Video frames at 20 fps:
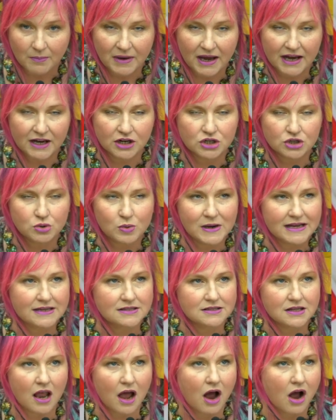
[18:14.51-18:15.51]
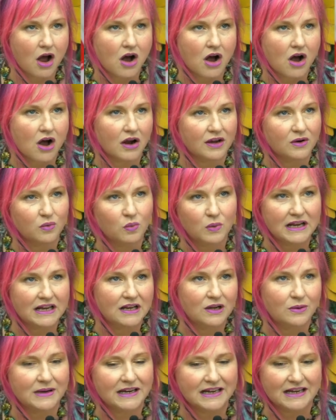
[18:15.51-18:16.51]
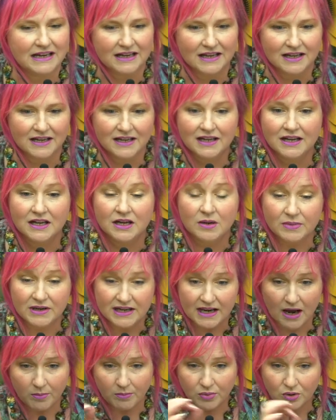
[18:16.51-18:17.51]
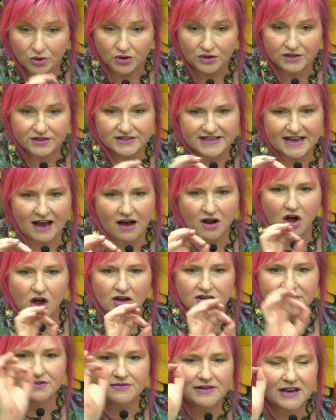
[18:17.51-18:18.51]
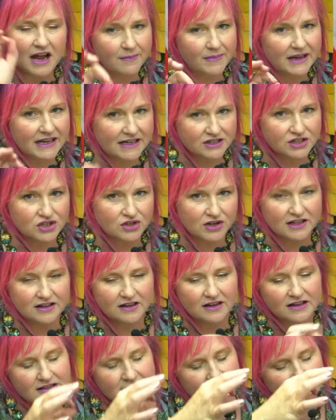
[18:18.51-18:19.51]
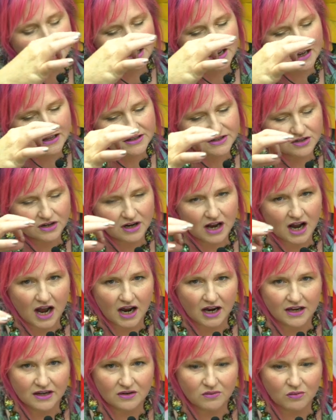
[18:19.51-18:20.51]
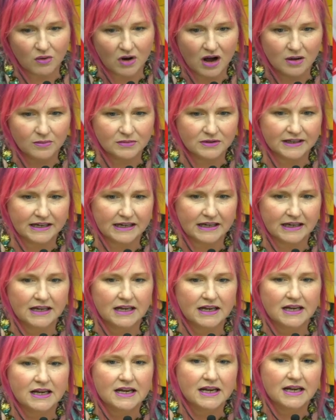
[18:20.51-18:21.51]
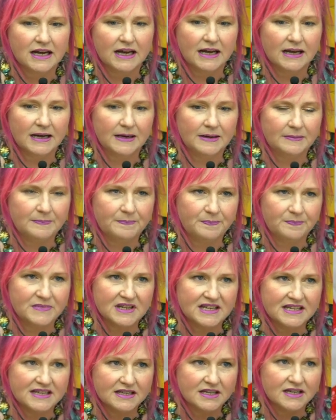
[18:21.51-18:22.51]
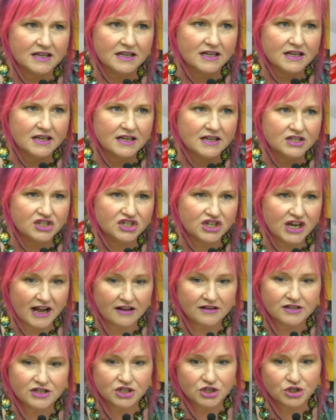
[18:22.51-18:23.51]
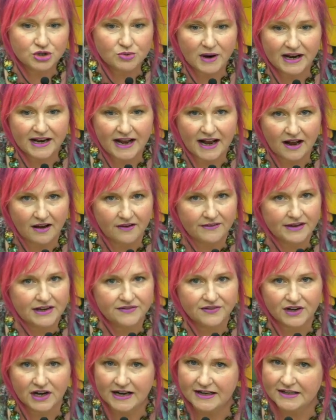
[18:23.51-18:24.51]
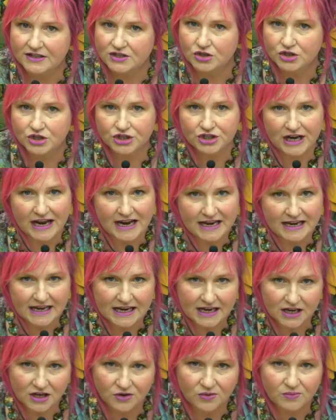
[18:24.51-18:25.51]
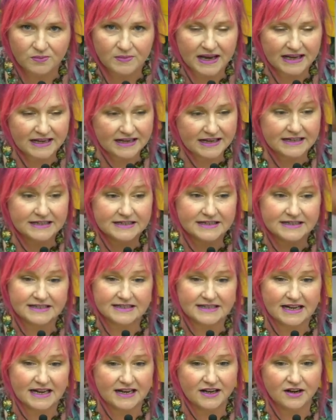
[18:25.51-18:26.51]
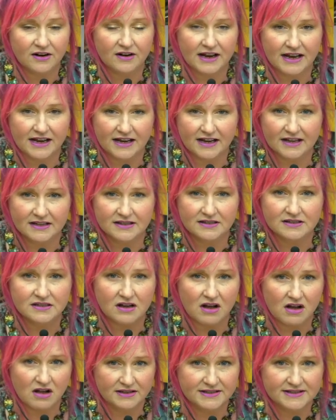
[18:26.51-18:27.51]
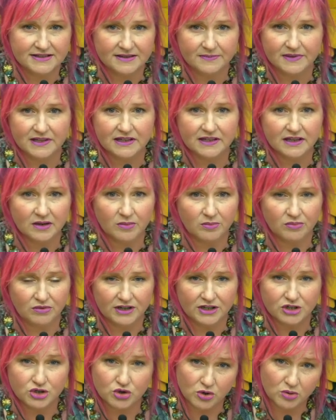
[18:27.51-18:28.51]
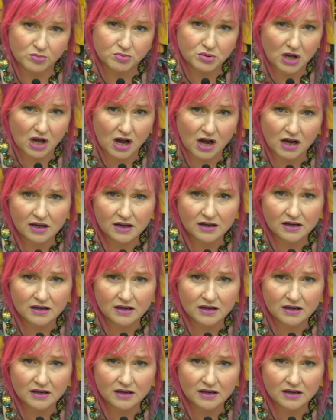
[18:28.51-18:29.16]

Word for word: Make your twigs long and willowy. But yeah, pull those out. Also not making straight lines. The lines are kind of wobbly. Um, challenges you might have. If your hands are shaky, you may need to steady your hands on something like a bridge or a block.